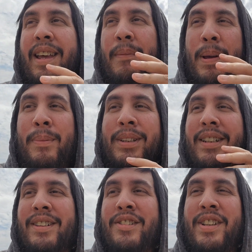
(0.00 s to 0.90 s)
that people need
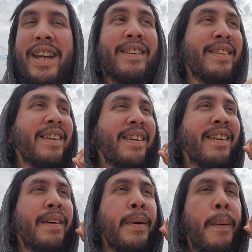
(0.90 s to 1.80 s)
to understand
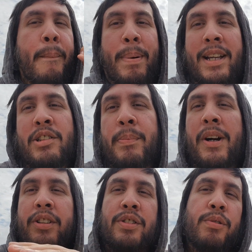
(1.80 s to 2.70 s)

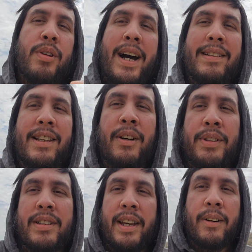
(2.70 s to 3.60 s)
benchmarks do not tell
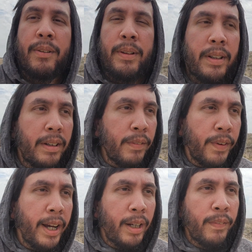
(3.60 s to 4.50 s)
the tale
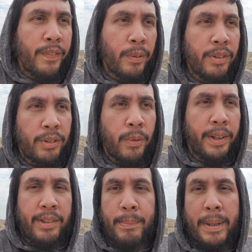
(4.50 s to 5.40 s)
for how a phone is
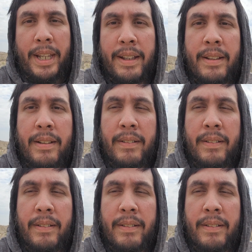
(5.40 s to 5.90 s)
going to be.